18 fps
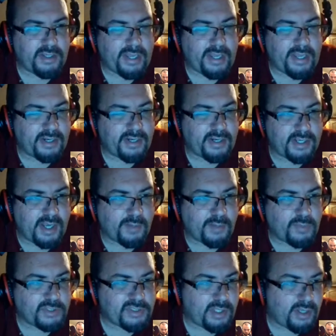in a
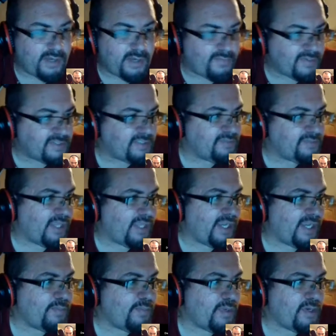couple offensive
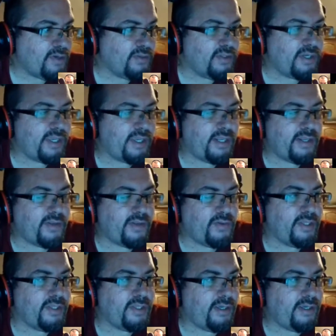linemen, you're looking at
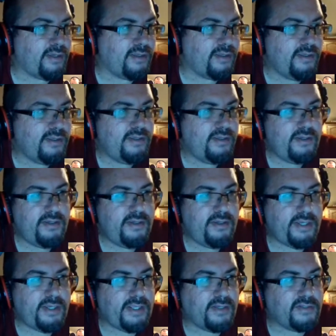only
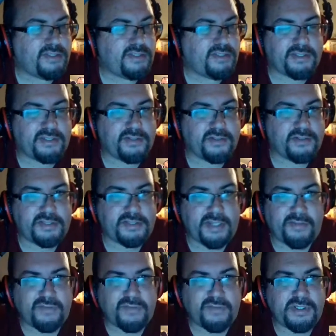6 or
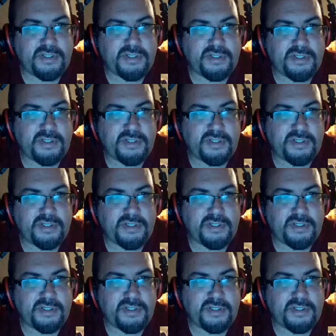7
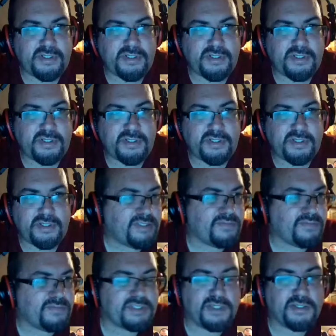
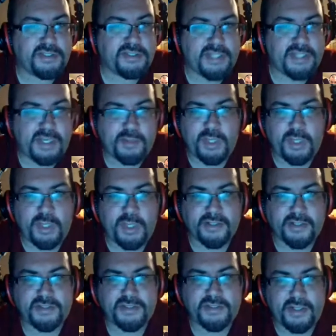offensive skill set
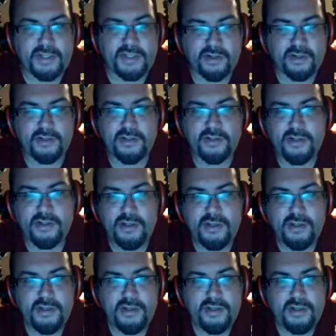players that are
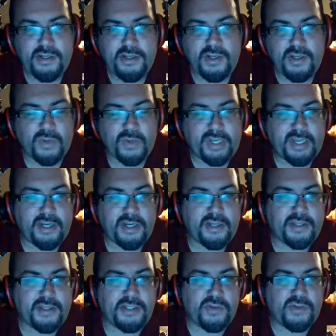going into
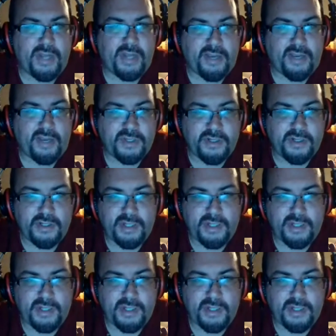the draft. And